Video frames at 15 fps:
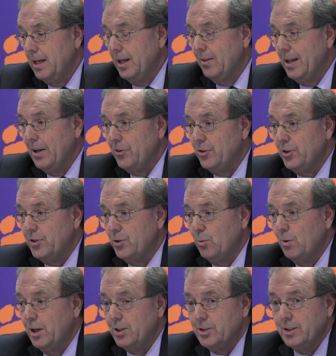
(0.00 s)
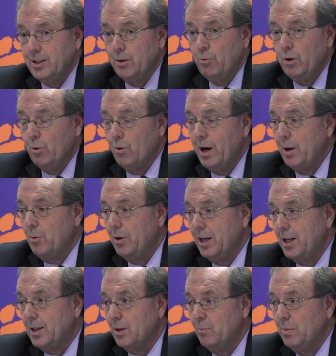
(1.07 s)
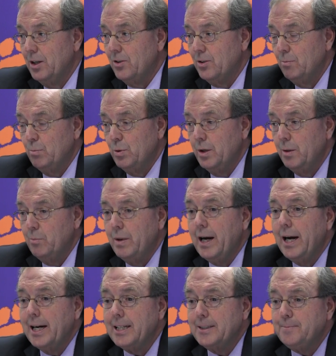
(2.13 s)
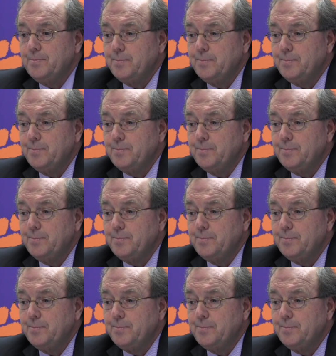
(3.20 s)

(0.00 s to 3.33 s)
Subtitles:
In that situation, that we were able to get the miss and put it back.